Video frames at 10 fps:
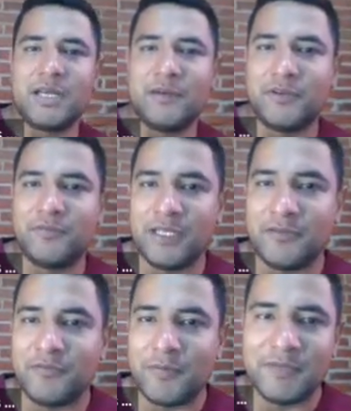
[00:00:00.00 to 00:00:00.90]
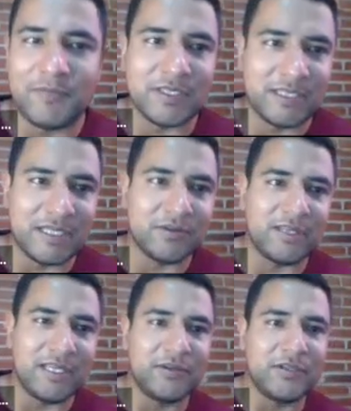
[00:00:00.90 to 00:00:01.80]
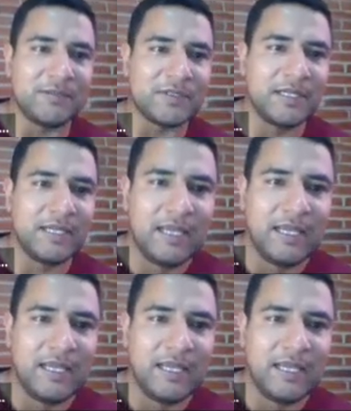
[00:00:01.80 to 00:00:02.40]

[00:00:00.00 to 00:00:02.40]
What a beautiful and informative presentation. Thank you, James.